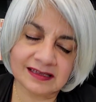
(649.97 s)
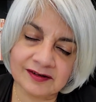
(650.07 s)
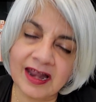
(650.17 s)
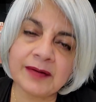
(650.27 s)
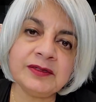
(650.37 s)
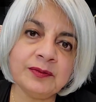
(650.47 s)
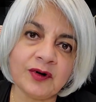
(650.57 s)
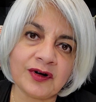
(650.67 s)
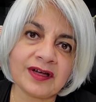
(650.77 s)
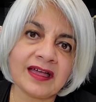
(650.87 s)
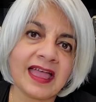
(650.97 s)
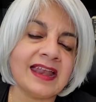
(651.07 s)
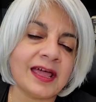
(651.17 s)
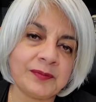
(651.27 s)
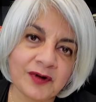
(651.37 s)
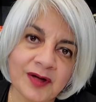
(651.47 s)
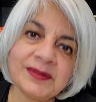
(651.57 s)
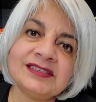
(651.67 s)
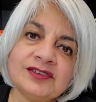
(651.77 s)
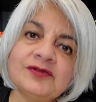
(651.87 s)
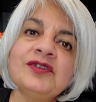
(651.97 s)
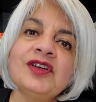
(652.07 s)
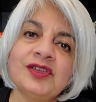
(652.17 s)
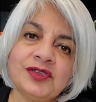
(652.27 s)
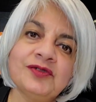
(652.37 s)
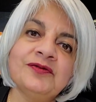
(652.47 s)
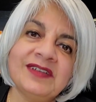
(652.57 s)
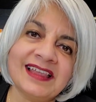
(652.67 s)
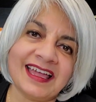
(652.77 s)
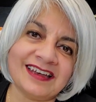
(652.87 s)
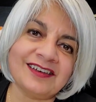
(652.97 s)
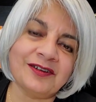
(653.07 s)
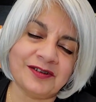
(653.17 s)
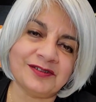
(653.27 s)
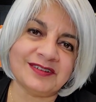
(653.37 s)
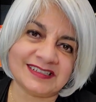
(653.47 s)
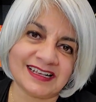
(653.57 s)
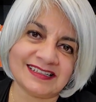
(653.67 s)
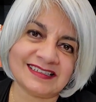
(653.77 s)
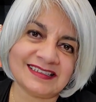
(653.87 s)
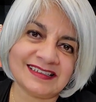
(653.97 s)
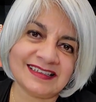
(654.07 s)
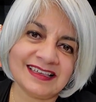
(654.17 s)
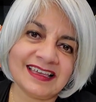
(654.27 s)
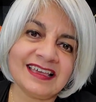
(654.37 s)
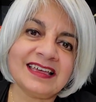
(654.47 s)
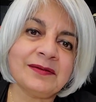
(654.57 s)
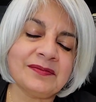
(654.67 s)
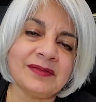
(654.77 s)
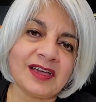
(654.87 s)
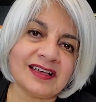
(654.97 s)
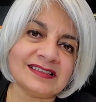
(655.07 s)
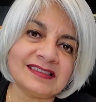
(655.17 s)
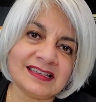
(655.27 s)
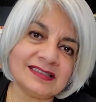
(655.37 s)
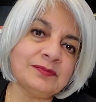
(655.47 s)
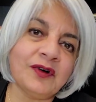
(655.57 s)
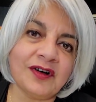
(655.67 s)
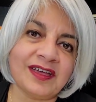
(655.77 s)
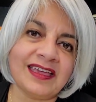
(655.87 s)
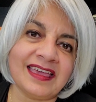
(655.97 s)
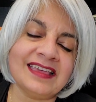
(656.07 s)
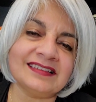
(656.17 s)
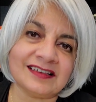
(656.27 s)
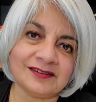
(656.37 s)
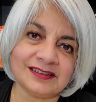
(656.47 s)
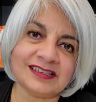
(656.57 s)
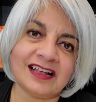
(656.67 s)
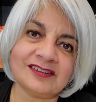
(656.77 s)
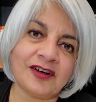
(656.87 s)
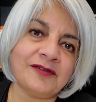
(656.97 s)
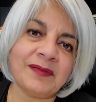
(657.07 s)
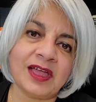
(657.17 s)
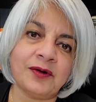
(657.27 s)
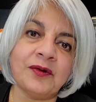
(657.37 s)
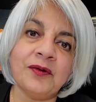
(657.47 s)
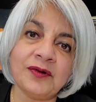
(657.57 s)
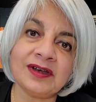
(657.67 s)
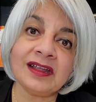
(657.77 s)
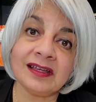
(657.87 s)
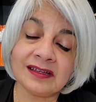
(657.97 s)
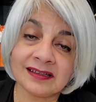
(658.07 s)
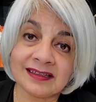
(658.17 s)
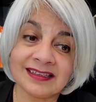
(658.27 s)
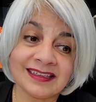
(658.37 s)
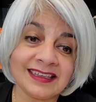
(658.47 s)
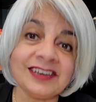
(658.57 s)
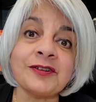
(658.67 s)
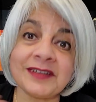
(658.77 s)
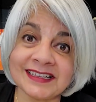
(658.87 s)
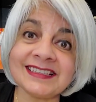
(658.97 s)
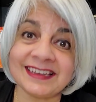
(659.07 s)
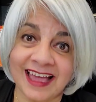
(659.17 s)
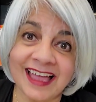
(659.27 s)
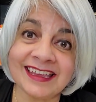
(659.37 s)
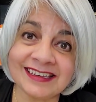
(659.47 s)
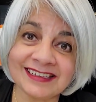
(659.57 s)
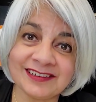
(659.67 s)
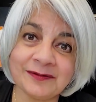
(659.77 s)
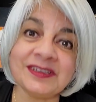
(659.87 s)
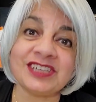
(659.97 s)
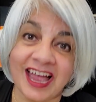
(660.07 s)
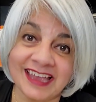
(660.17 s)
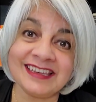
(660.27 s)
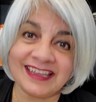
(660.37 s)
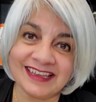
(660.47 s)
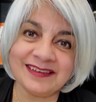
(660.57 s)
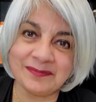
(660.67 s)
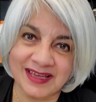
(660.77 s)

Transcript: grab the book and I promise you, you will get good results. Because this book is a result of my own increase in height, which I did